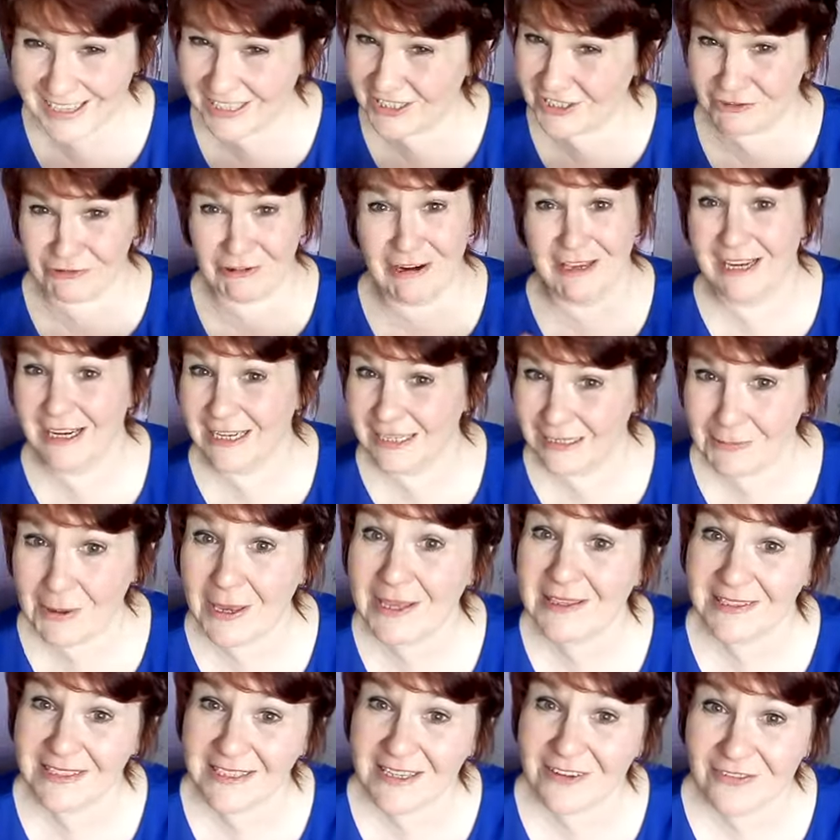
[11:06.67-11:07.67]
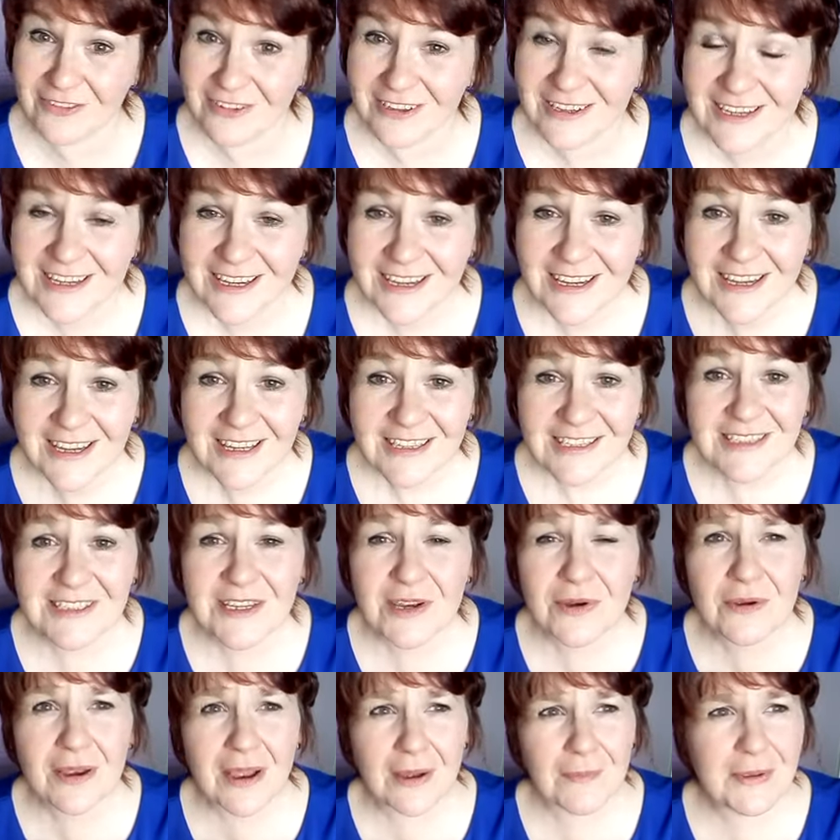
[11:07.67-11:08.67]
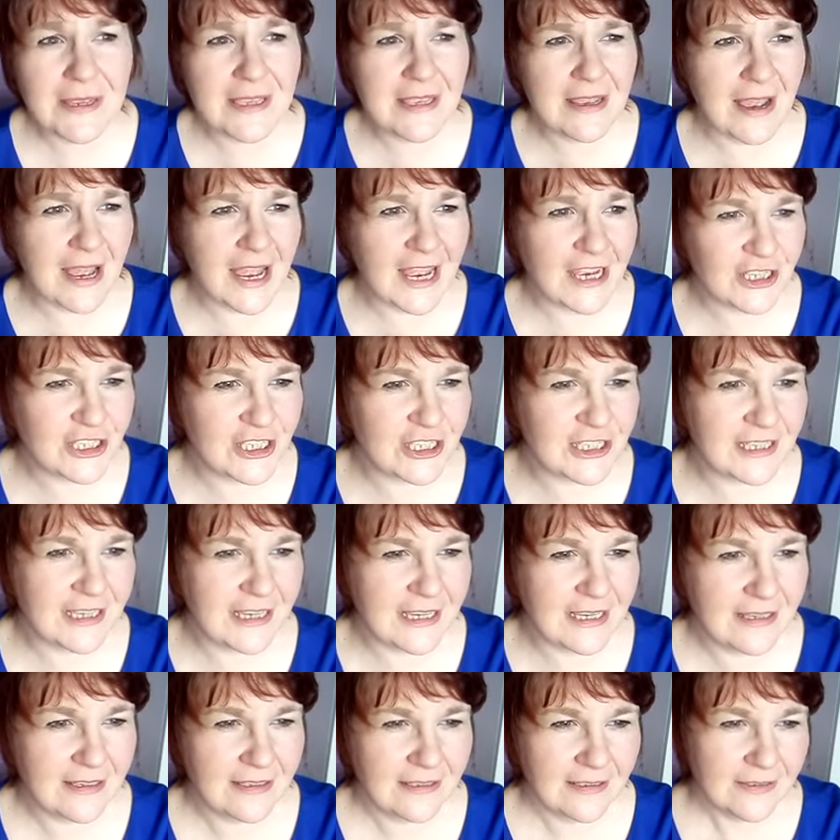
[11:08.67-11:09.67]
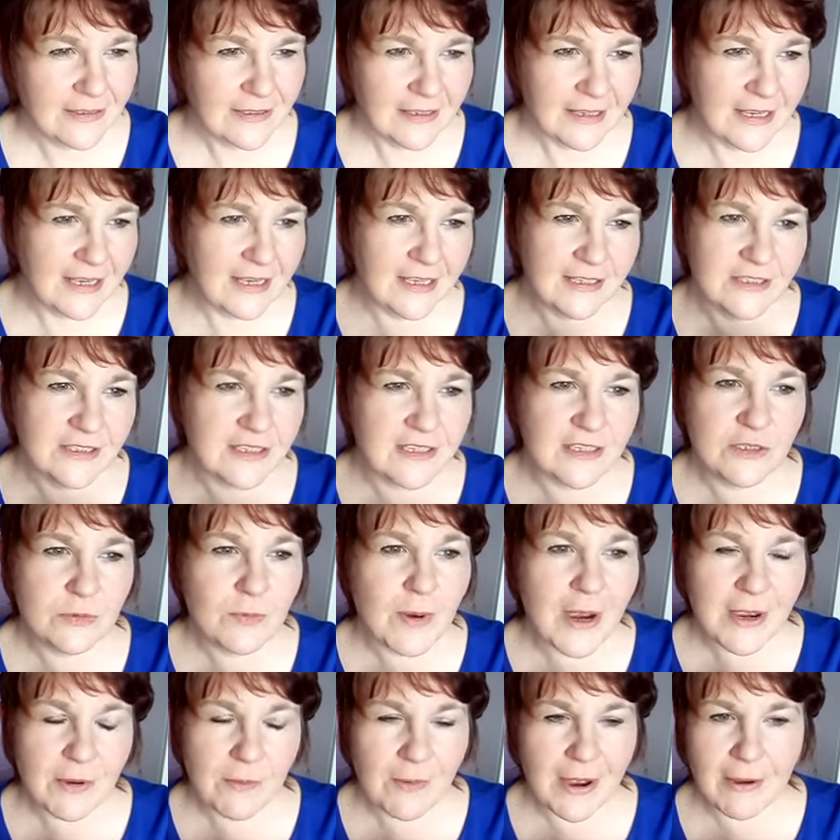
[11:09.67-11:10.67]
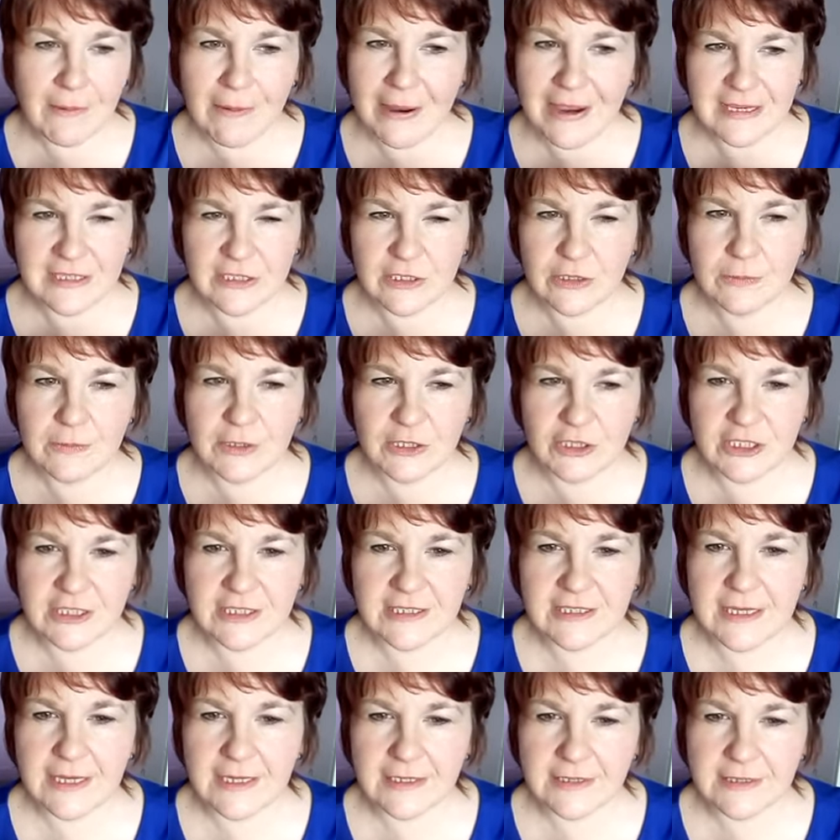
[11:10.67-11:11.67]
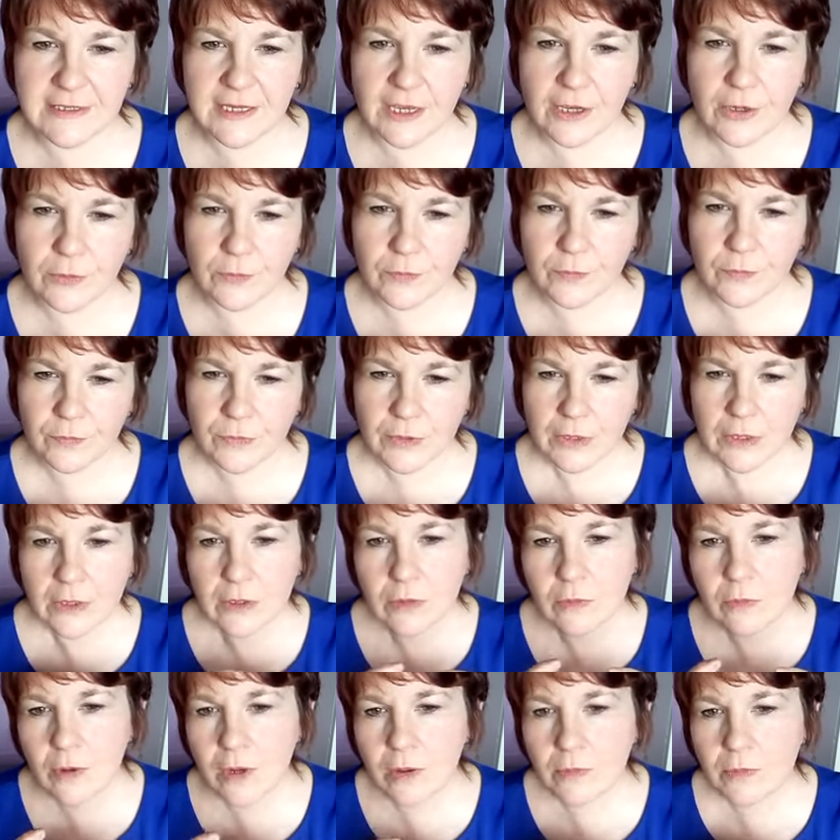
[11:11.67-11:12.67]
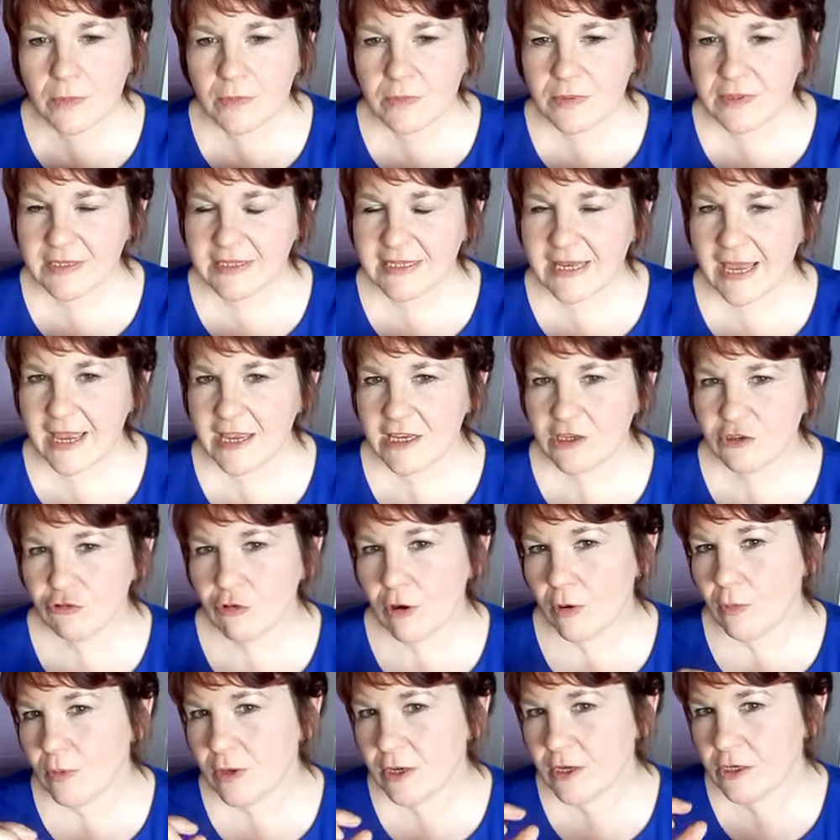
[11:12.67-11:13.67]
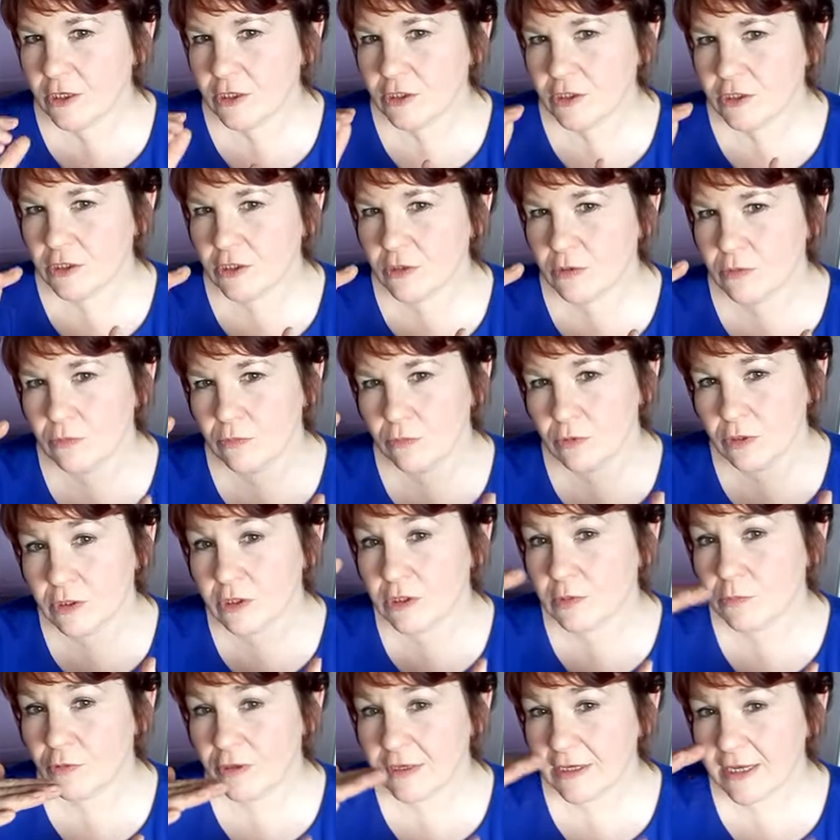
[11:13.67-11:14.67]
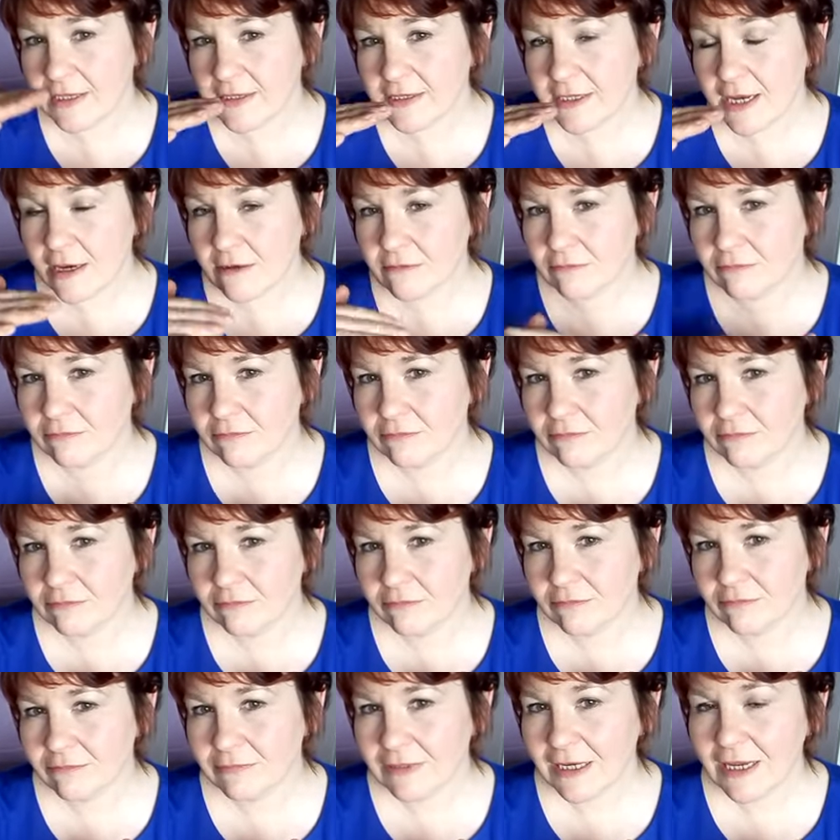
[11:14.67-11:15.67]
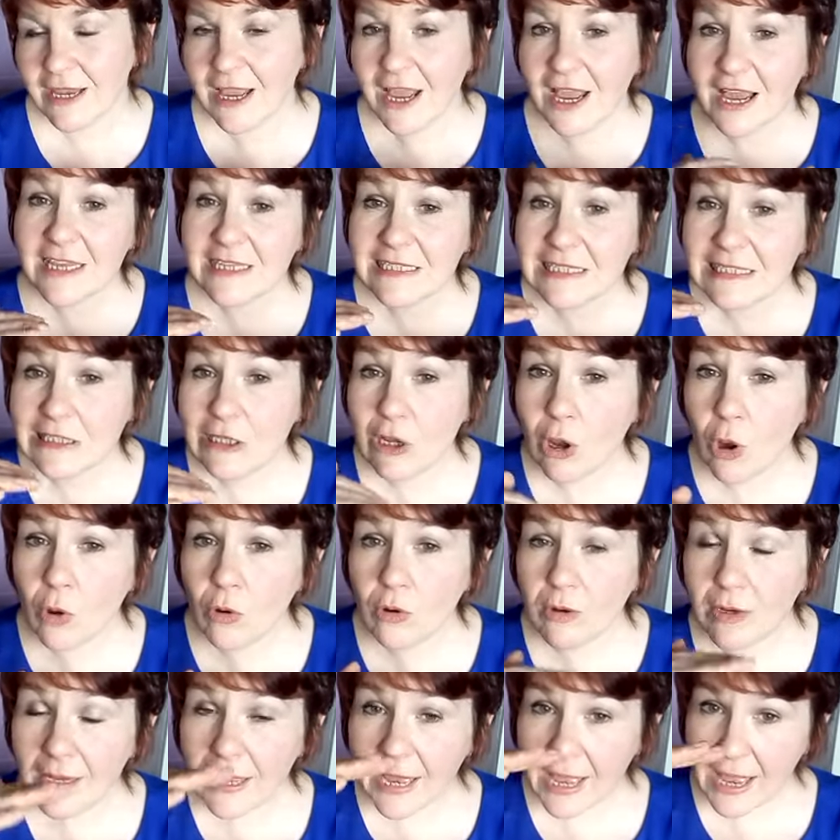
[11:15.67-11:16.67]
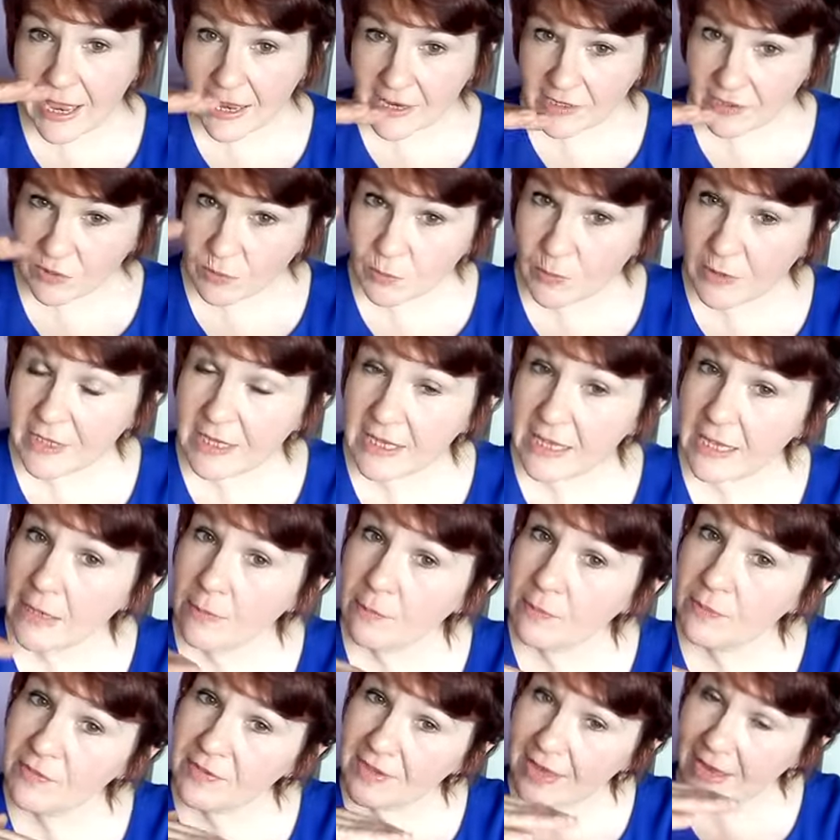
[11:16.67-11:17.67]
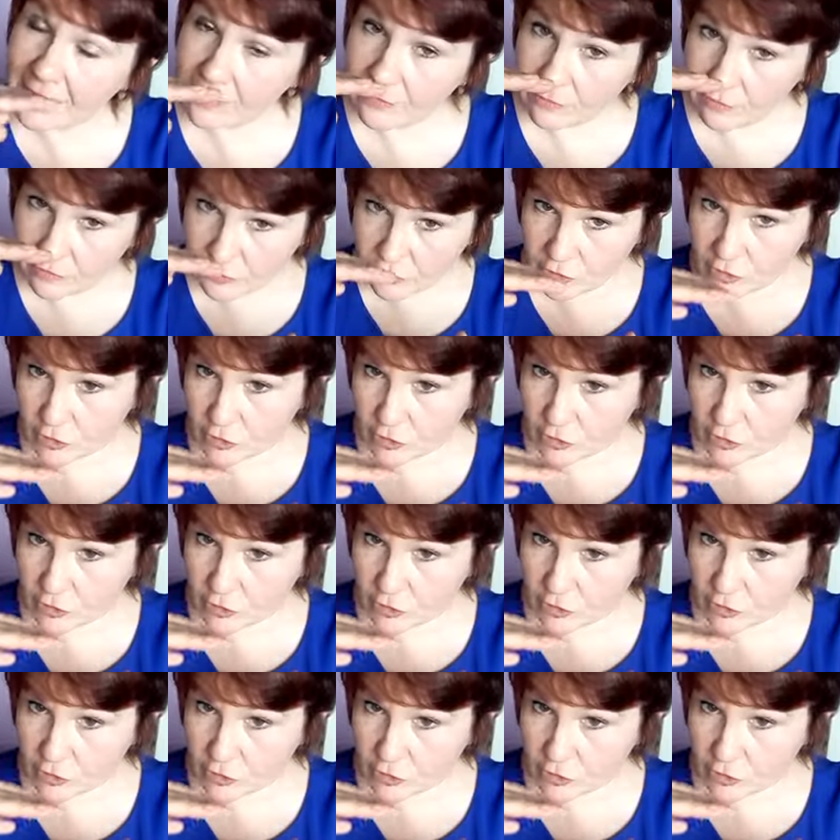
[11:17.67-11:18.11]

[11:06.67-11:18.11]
It's really expensive. So, I mean, actually, it's way too much, isn't it? So what we would say is, right, we're going to bring that down. As long as we keep that